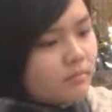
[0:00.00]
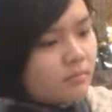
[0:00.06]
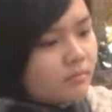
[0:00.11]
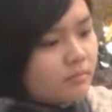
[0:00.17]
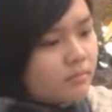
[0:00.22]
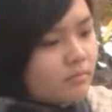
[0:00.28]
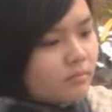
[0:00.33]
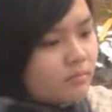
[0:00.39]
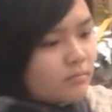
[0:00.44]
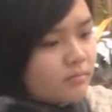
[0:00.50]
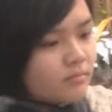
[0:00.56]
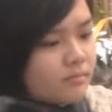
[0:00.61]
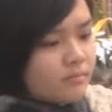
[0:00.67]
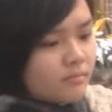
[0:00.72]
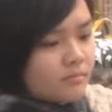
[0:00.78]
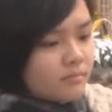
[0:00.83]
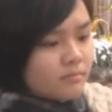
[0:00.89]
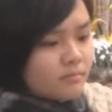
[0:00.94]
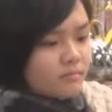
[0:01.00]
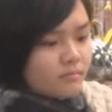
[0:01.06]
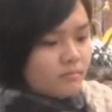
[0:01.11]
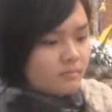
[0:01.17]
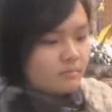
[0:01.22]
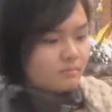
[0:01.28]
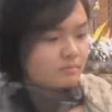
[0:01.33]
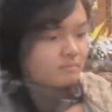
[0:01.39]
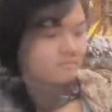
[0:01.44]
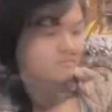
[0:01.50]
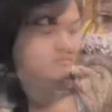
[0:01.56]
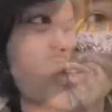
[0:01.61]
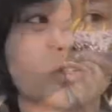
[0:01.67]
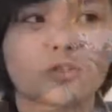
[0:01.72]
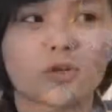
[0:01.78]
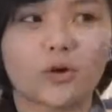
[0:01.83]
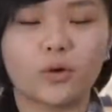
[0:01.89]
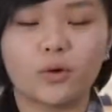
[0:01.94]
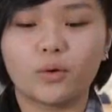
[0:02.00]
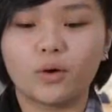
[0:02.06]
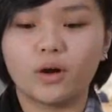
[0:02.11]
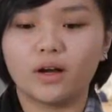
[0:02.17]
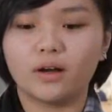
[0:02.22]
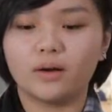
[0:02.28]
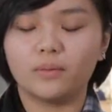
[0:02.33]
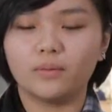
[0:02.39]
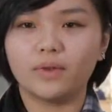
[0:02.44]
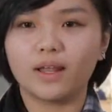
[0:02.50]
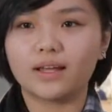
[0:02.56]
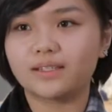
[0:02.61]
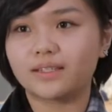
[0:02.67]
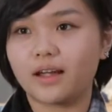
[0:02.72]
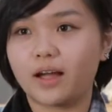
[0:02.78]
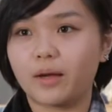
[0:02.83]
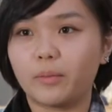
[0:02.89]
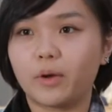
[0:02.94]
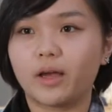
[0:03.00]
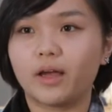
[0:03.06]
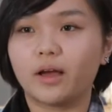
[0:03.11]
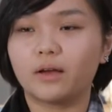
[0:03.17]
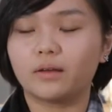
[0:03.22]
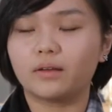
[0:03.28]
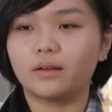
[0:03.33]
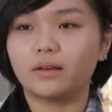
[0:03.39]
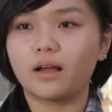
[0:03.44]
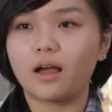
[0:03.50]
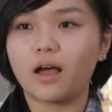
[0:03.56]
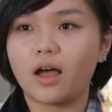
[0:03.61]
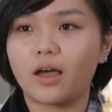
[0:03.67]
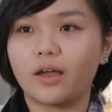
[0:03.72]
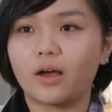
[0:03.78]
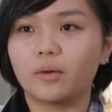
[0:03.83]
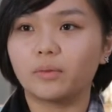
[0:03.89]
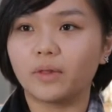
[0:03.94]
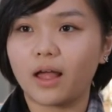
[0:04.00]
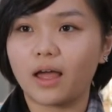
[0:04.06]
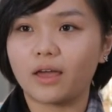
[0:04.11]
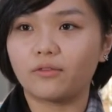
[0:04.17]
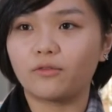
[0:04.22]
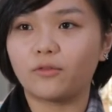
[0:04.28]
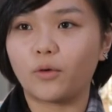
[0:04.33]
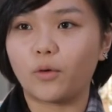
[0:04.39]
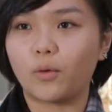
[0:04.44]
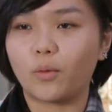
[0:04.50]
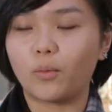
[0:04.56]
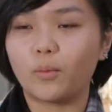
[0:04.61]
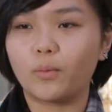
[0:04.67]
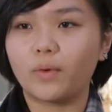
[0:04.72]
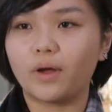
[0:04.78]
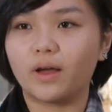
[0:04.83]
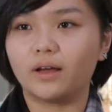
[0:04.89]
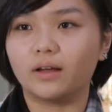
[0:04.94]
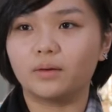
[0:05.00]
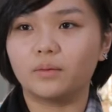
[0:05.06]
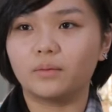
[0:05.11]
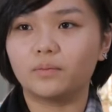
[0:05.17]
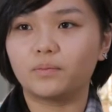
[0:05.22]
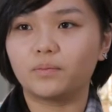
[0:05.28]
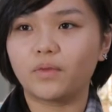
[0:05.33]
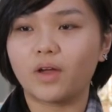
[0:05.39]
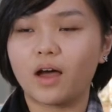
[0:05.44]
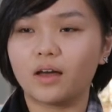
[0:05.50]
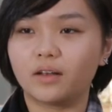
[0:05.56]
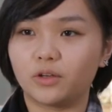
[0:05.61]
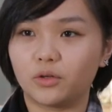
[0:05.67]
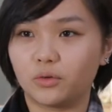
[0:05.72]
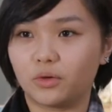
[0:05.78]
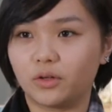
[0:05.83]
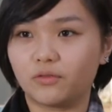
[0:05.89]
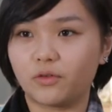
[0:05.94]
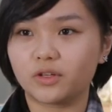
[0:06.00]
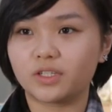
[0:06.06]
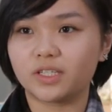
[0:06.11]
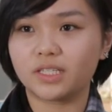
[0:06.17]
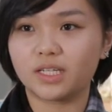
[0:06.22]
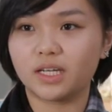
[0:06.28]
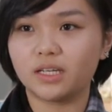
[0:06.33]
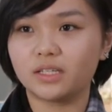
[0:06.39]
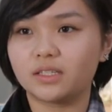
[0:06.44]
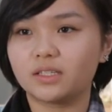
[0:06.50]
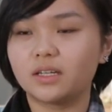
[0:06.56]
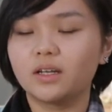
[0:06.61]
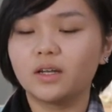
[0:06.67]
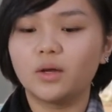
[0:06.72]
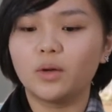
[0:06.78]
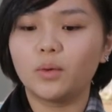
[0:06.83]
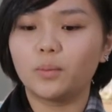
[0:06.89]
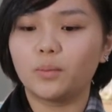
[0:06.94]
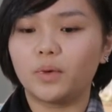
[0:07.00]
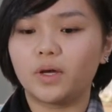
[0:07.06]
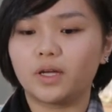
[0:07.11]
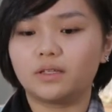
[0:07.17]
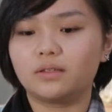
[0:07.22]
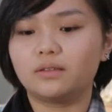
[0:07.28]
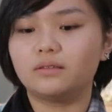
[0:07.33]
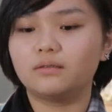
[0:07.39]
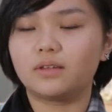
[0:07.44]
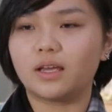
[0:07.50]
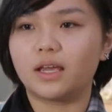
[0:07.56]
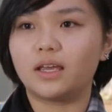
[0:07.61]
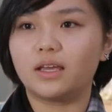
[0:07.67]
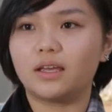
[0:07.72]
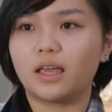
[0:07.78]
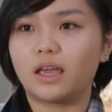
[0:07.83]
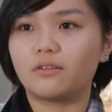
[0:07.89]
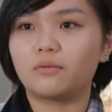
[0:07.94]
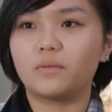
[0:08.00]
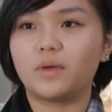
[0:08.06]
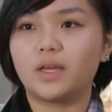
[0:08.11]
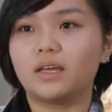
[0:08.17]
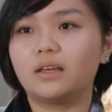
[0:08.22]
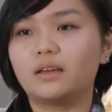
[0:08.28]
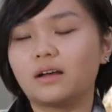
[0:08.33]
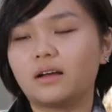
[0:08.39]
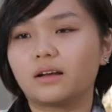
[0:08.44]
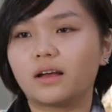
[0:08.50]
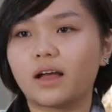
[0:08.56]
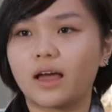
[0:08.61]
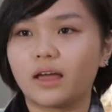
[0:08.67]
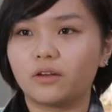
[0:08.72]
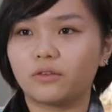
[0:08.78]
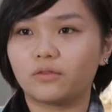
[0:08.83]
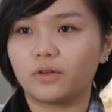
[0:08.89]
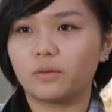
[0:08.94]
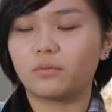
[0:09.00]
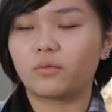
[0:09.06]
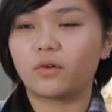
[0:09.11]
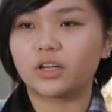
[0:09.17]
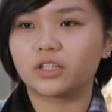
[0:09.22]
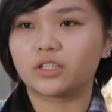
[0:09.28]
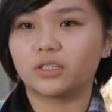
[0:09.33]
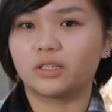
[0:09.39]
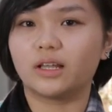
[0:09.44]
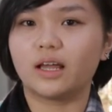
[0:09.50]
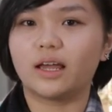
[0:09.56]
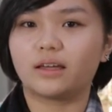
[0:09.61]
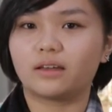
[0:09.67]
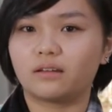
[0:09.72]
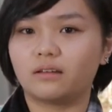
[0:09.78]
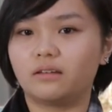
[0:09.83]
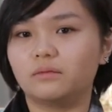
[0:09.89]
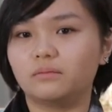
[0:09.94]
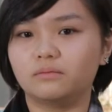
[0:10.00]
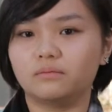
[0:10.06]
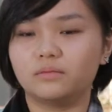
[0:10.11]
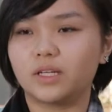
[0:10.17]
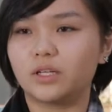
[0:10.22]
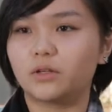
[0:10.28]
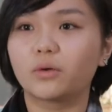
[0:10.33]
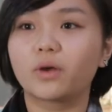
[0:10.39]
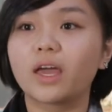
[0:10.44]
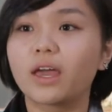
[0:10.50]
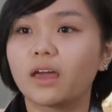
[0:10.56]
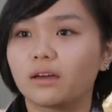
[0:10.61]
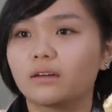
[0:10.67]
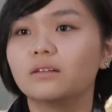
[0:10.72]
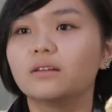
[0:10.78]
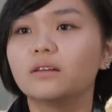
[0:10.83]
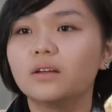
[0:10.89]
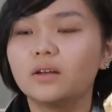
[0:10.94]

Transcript: living standards and also um, last time I, I, I applied for um, other universities but they gave me a kind of impression like um, they don't care.